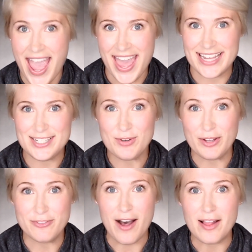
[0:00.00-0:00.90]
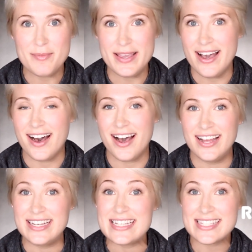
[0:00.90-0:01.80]
And you can follow me
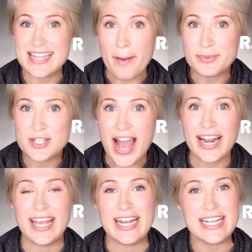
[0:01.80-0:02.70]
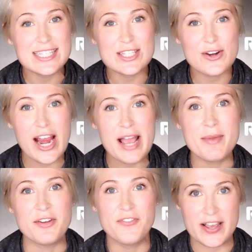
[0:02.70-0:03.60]
on Snapchat and
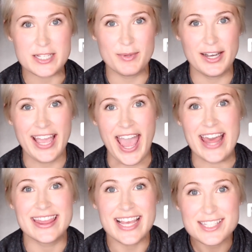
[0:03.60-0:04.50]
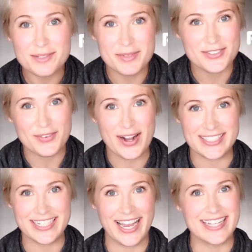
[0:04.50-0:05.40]
Instagram and Facebook. And thanks so much for
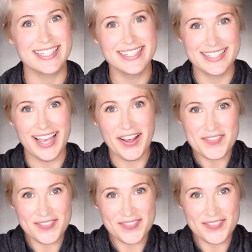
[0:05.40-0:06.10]
watching, guys. See ya!